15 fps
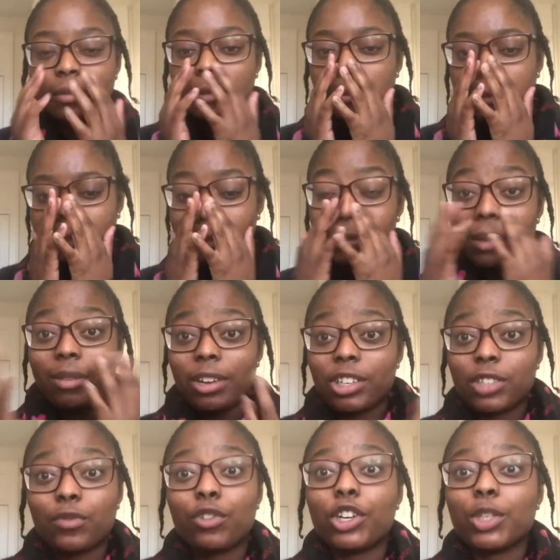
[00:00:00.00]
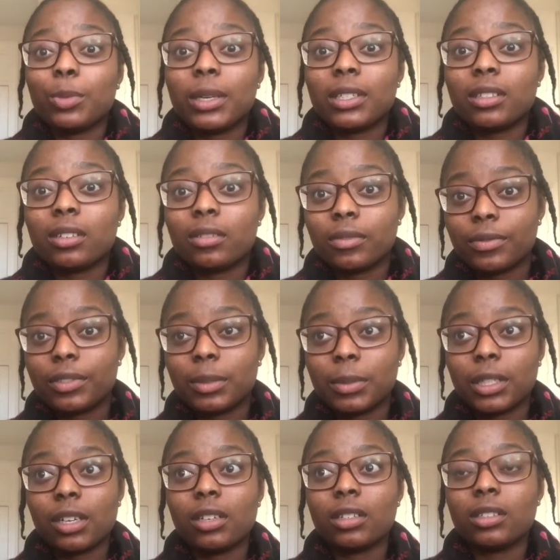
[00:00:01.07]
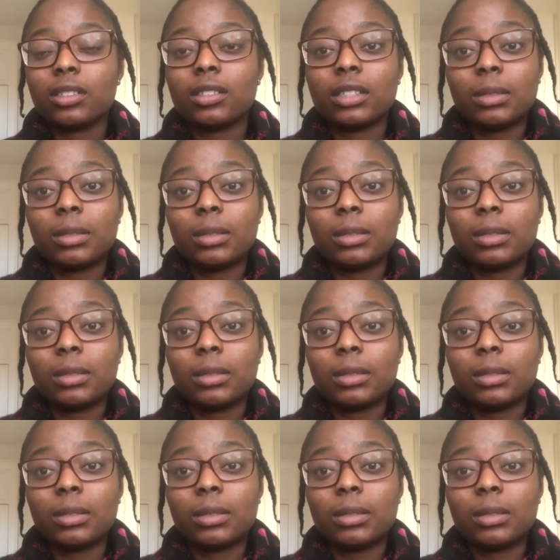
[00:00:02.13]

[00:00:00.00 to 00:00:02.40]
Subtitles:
Sometimes I just force myself, to be honest.